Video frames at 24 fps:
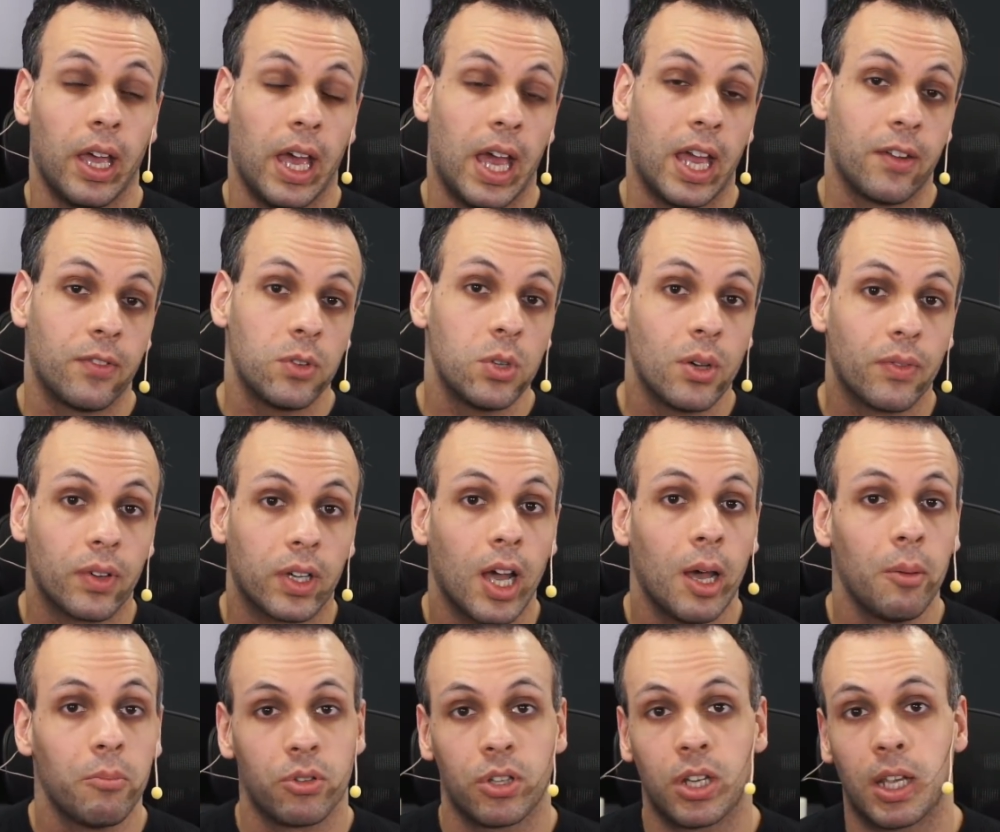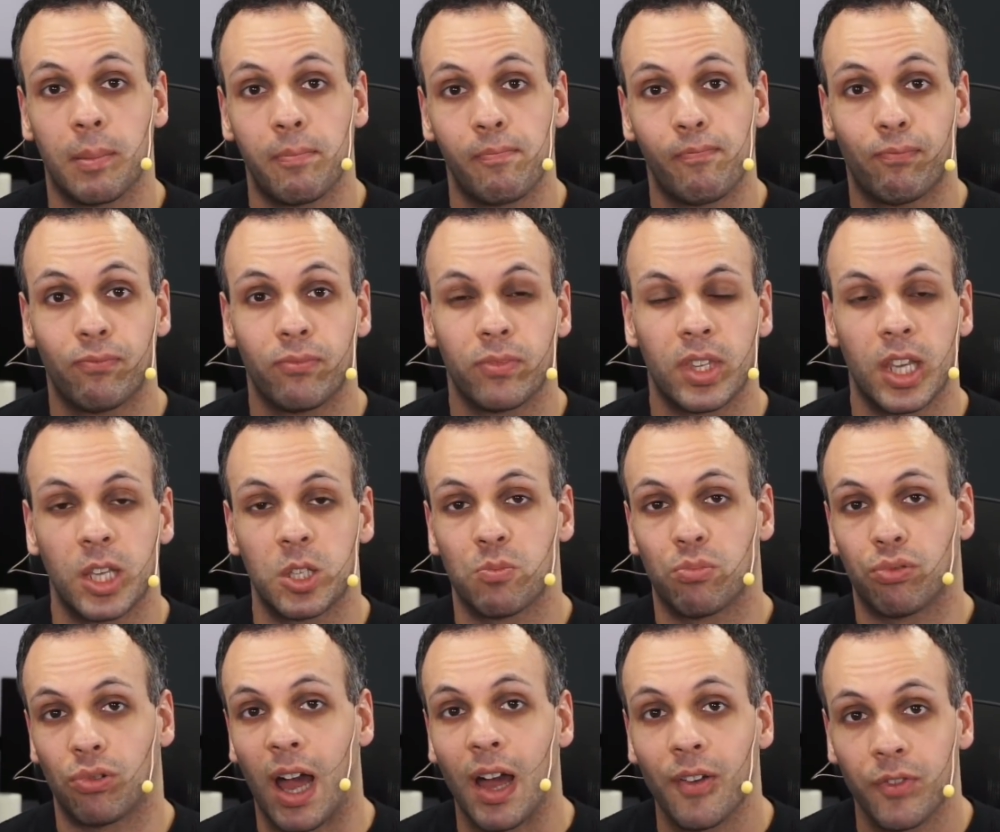And if you have a company that's
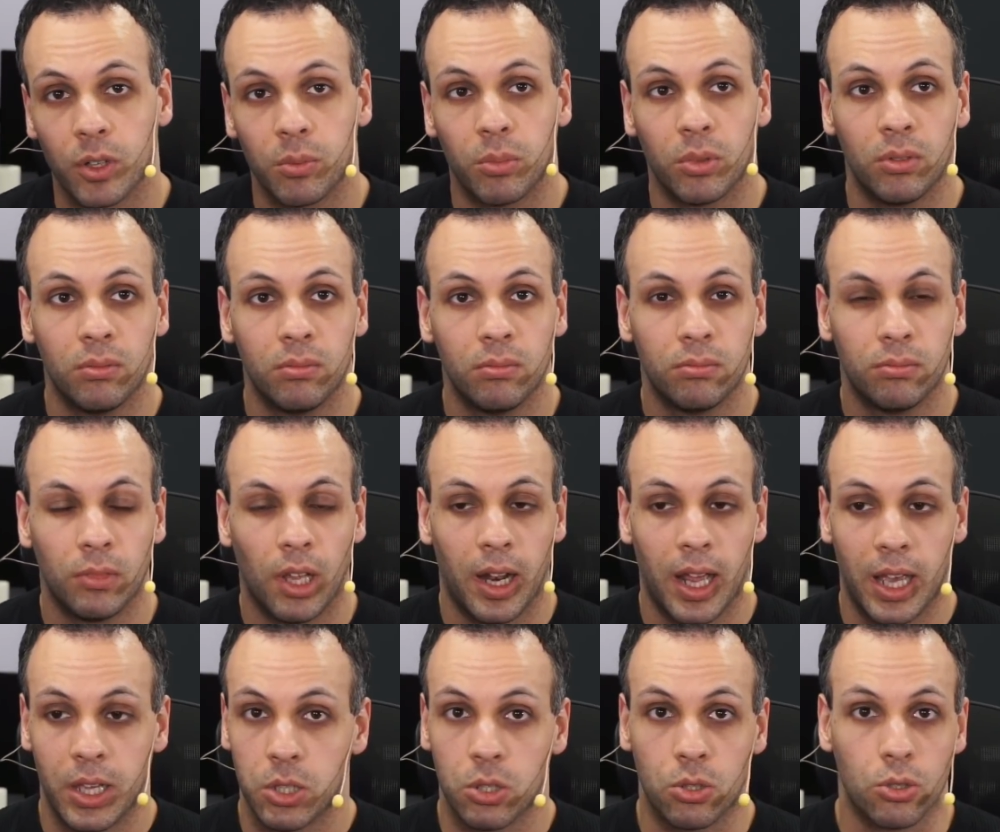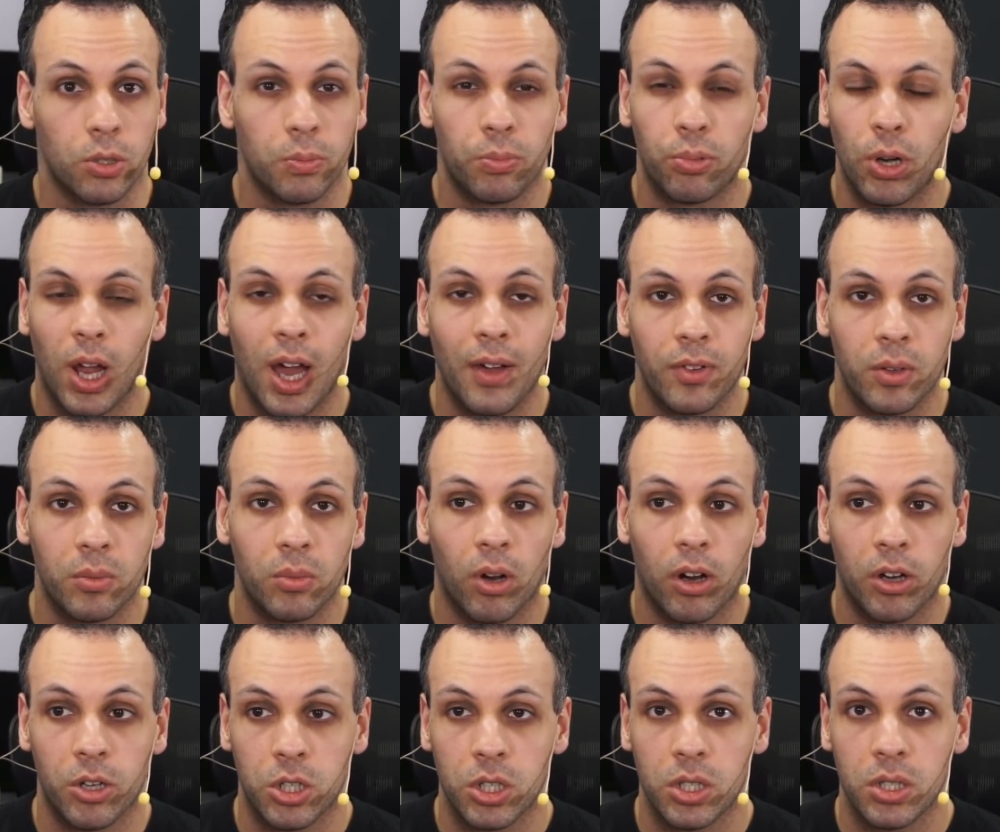profitable, that has good profit
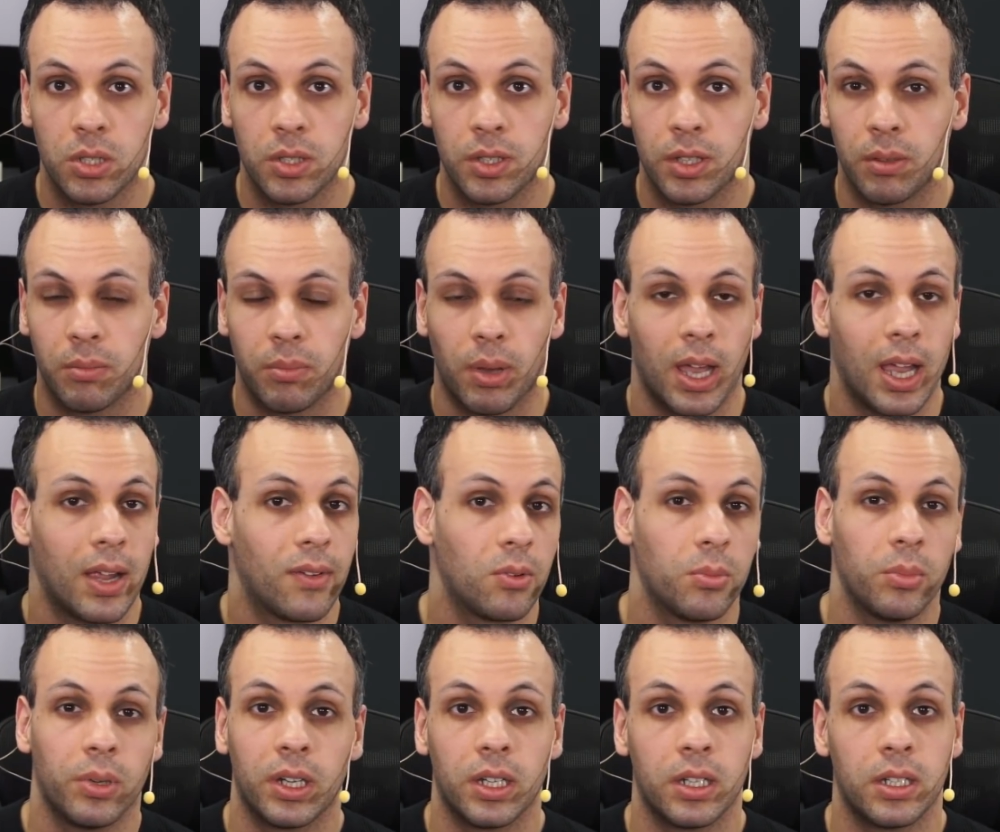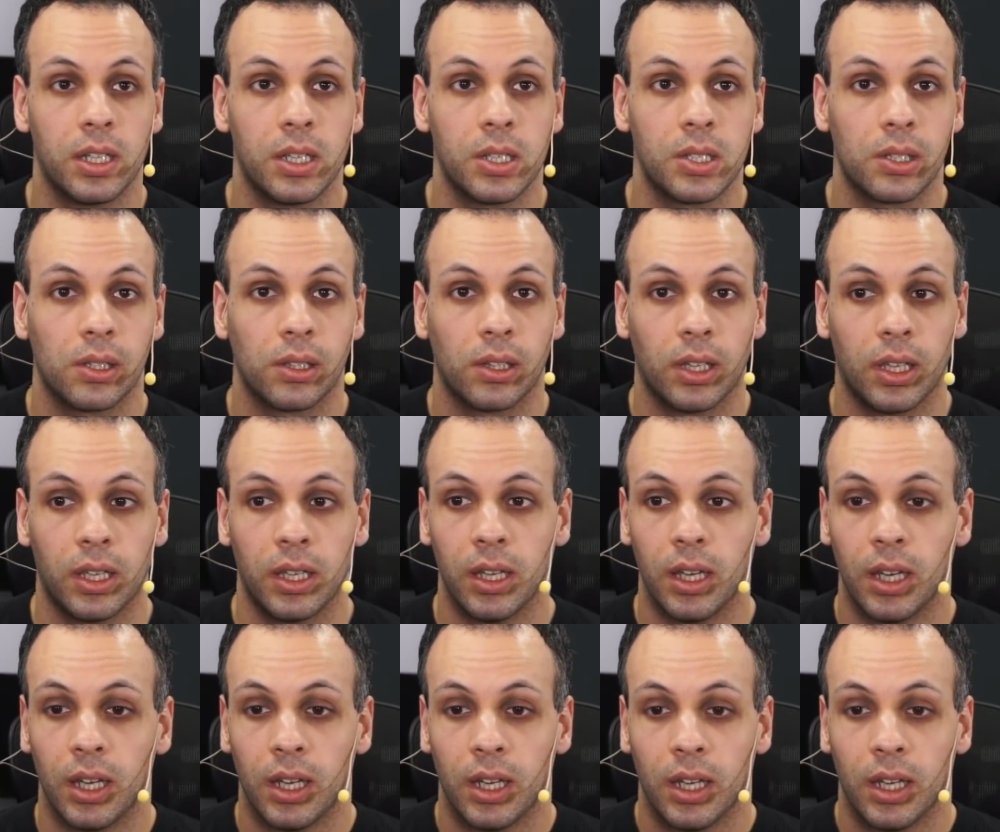margins, can pay everybody decently,